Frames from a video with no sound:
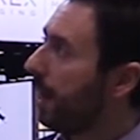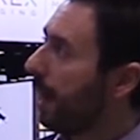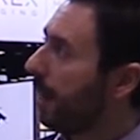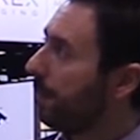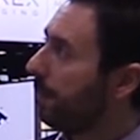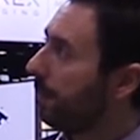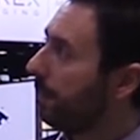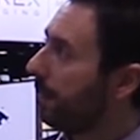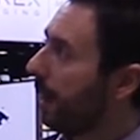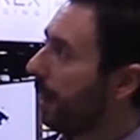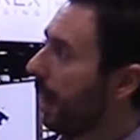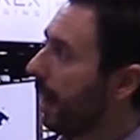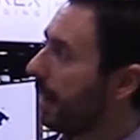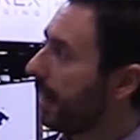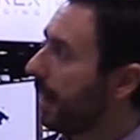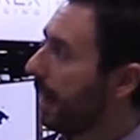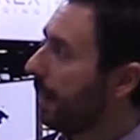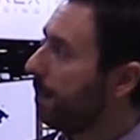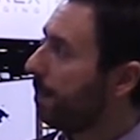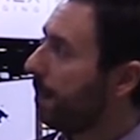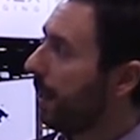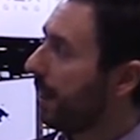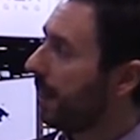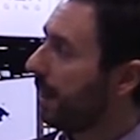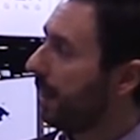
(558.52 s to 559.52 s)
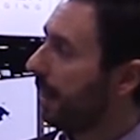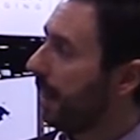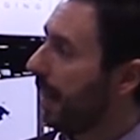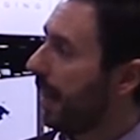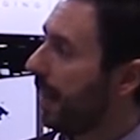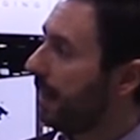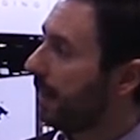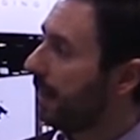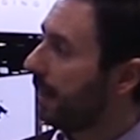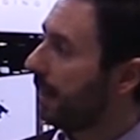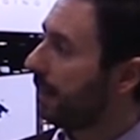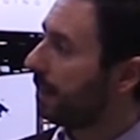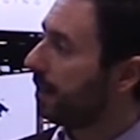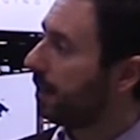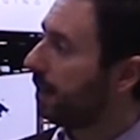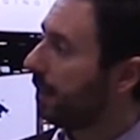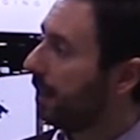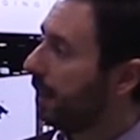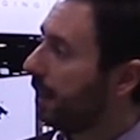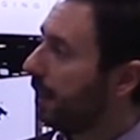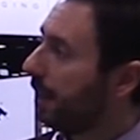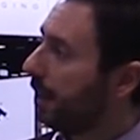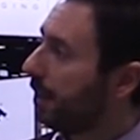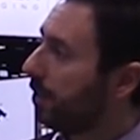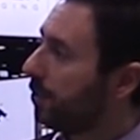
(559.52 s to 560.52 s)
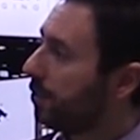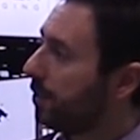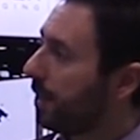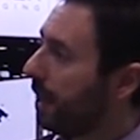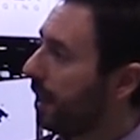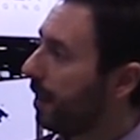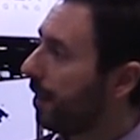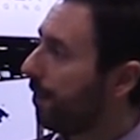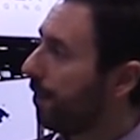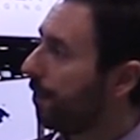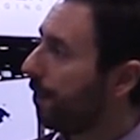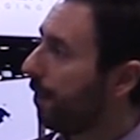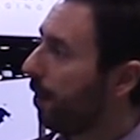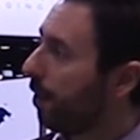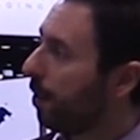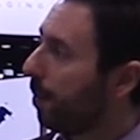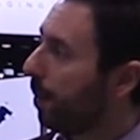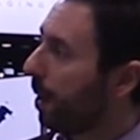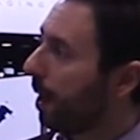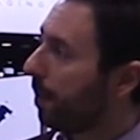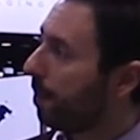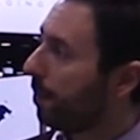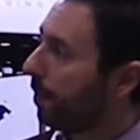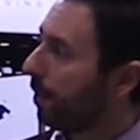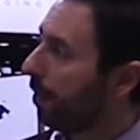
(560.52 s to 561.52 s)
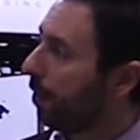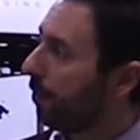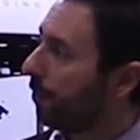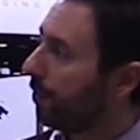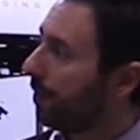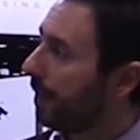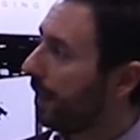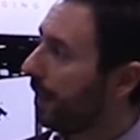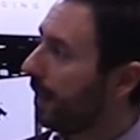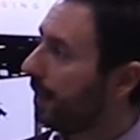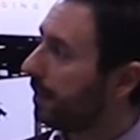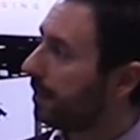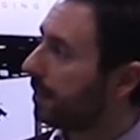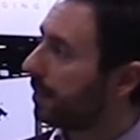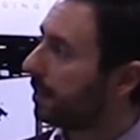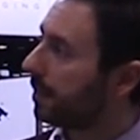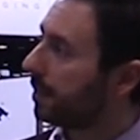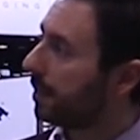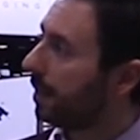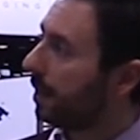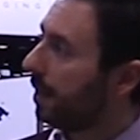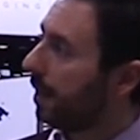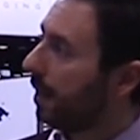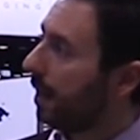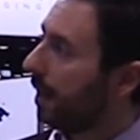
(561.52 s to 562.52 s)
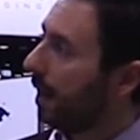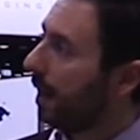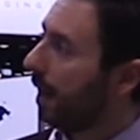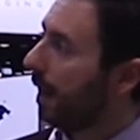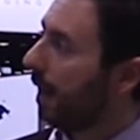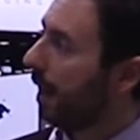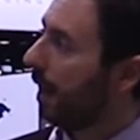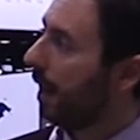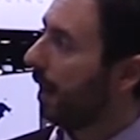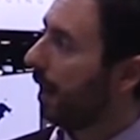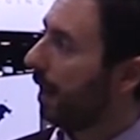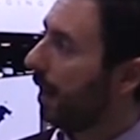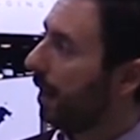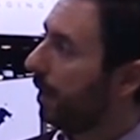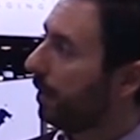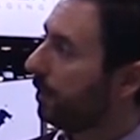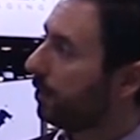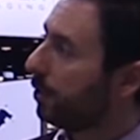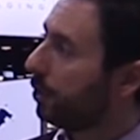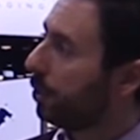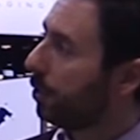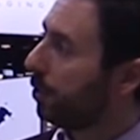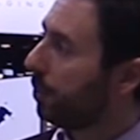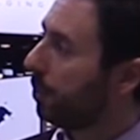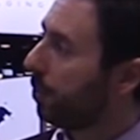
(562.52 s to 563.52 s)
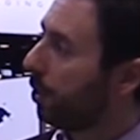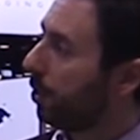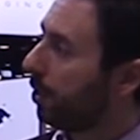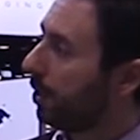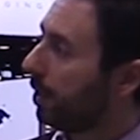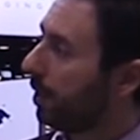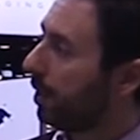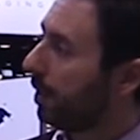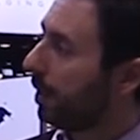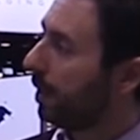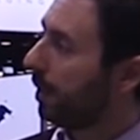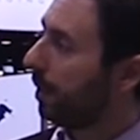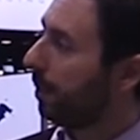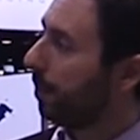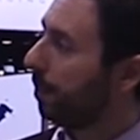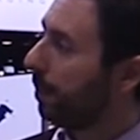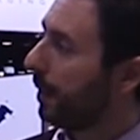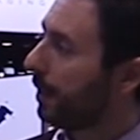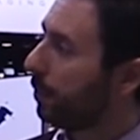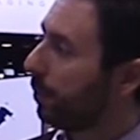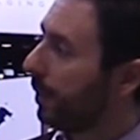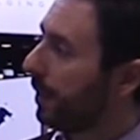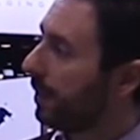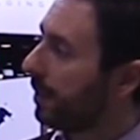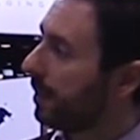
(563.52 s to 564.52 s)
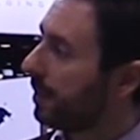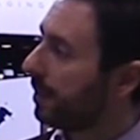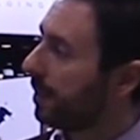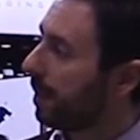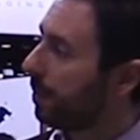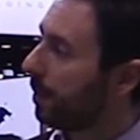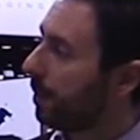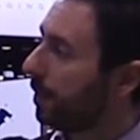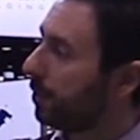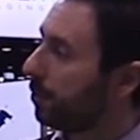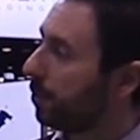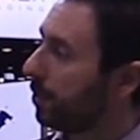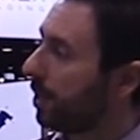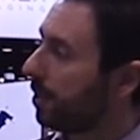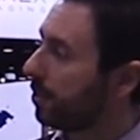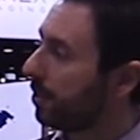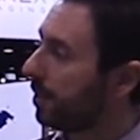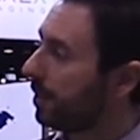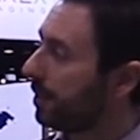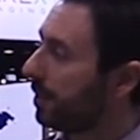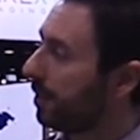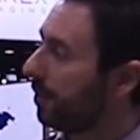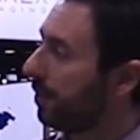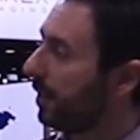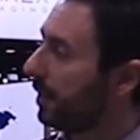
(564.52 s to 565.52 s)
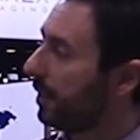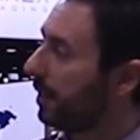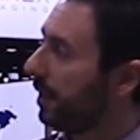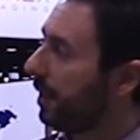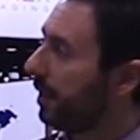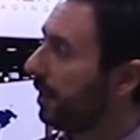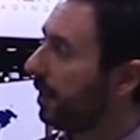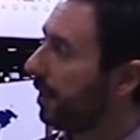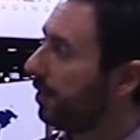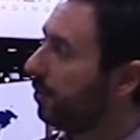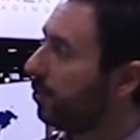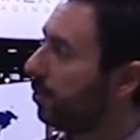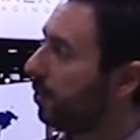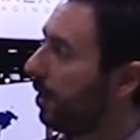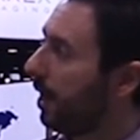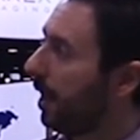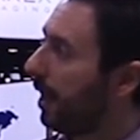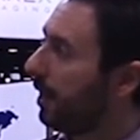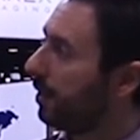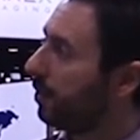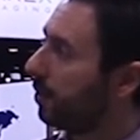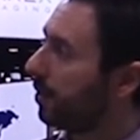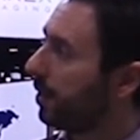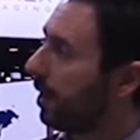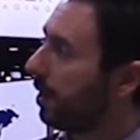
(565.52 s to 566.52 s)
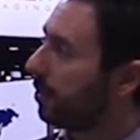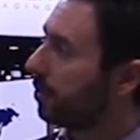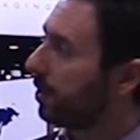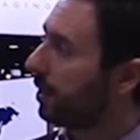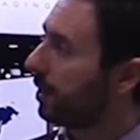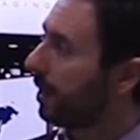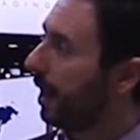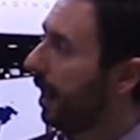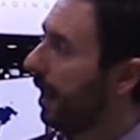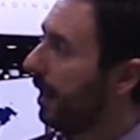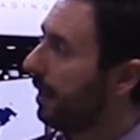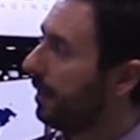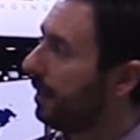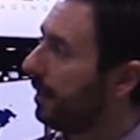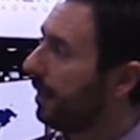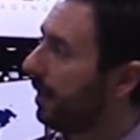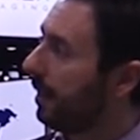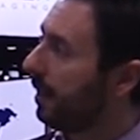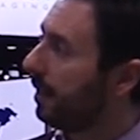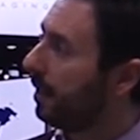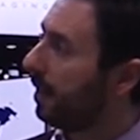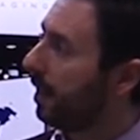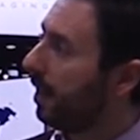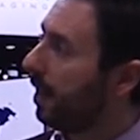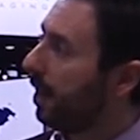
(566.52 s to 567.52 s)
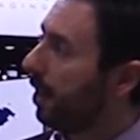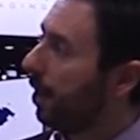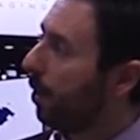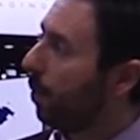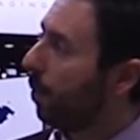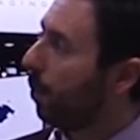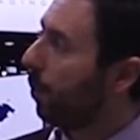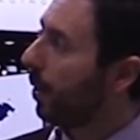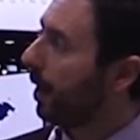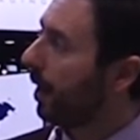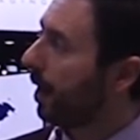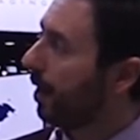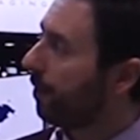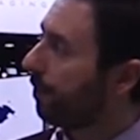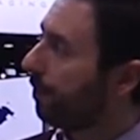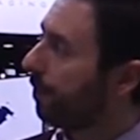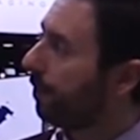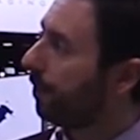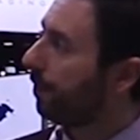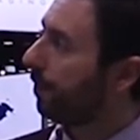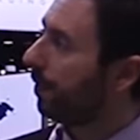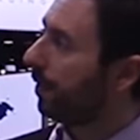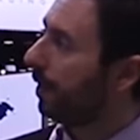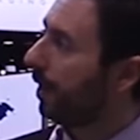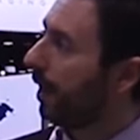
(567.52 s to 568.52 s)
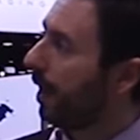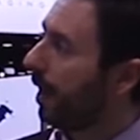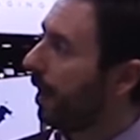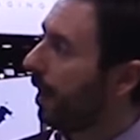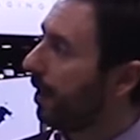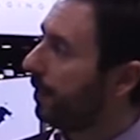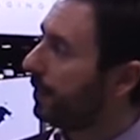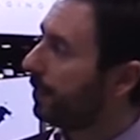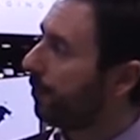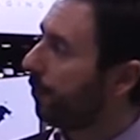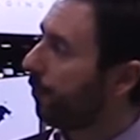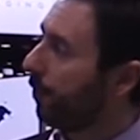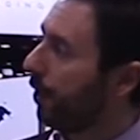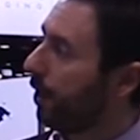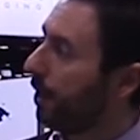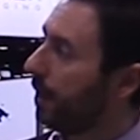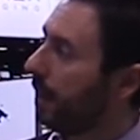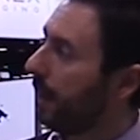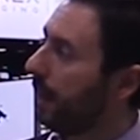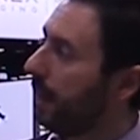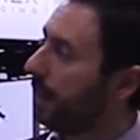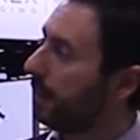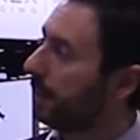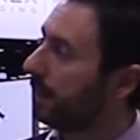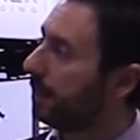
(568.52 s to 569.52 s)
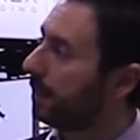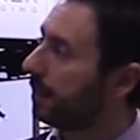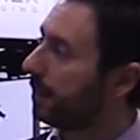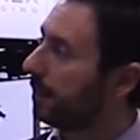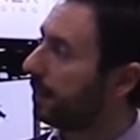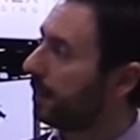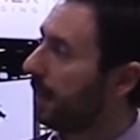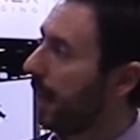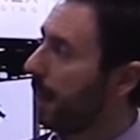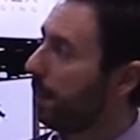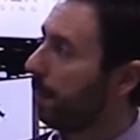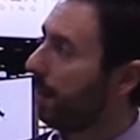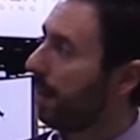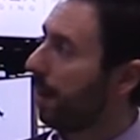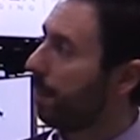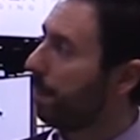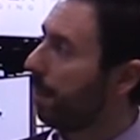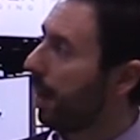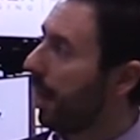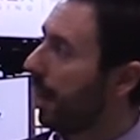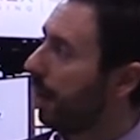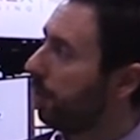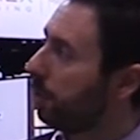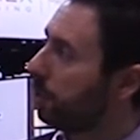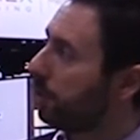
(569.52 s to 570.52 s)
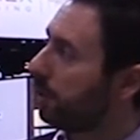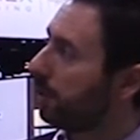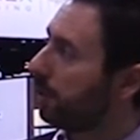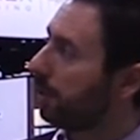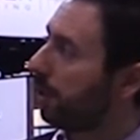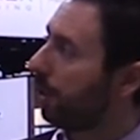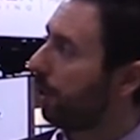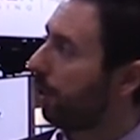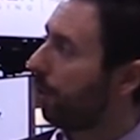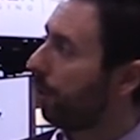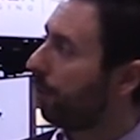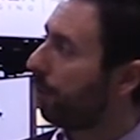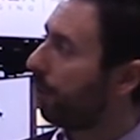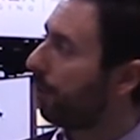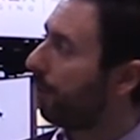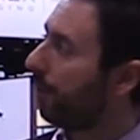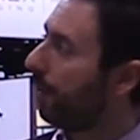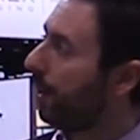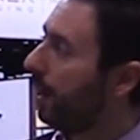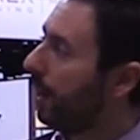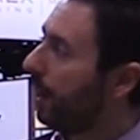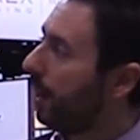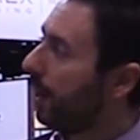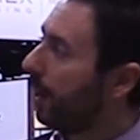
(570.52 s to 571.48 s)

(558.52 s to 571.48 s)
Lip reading: GBM, again methylated. You see the follow-up of this tumor between December 2017 and July 2018. We have a fairly stable amount of